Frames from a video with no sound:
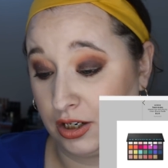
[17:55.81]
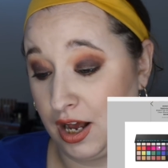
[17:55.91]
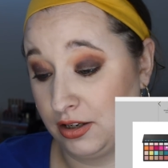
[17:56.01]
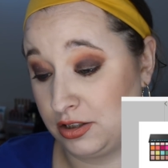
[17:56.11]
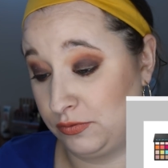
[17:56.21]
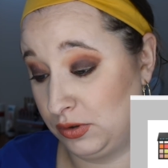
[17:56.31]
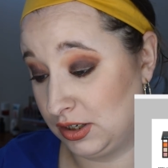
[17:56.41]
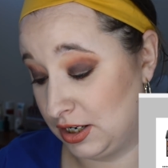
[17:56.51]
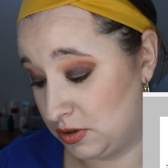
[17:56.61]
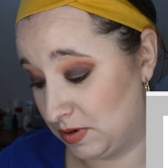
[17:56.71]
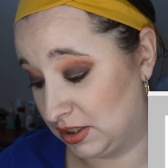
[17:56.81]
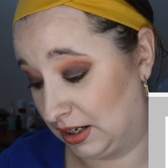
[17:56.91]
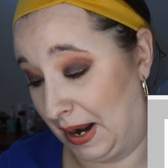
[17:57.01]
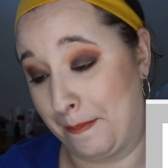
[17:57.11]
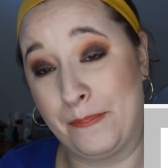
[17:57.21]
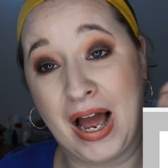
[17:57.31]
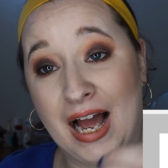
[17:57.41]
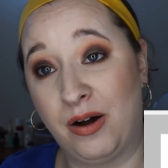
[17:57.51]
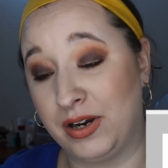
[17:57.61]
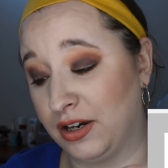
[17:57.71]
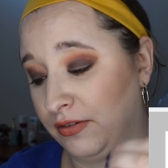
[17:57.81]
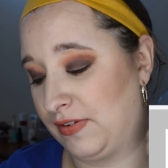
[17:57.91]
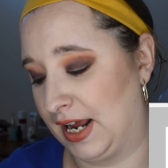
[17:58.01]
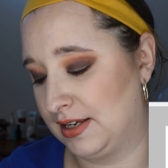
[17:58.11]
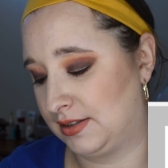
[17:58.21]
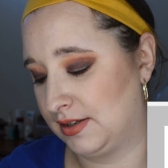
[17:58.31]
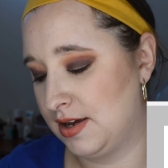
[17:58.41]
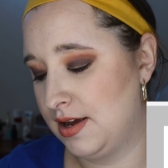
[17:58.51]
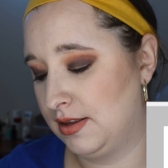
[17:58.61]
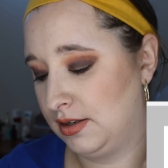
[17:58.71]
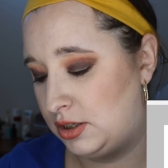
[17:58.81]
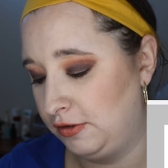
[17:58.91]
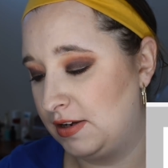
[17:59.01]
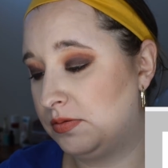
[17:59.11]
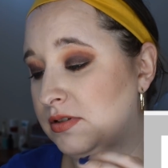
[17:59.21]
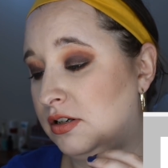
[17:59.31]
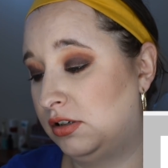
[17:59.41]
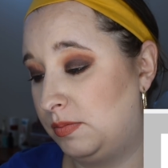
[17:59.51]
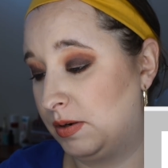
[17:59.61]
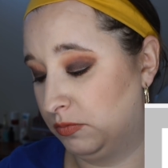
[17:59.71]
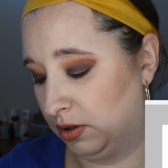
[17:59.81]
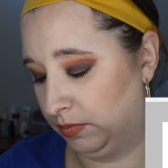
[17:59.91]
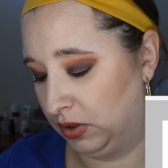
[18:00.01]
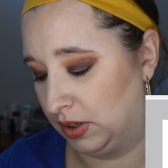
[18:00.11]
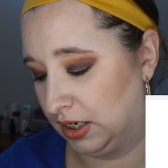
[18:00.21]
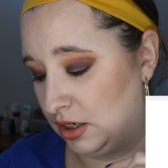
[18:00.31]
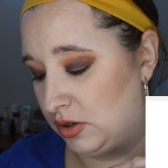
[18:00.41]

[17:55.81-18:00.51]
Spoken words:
The Sephora Collection ones are like pow in your face. The Too Faced ones are a little bit more muted.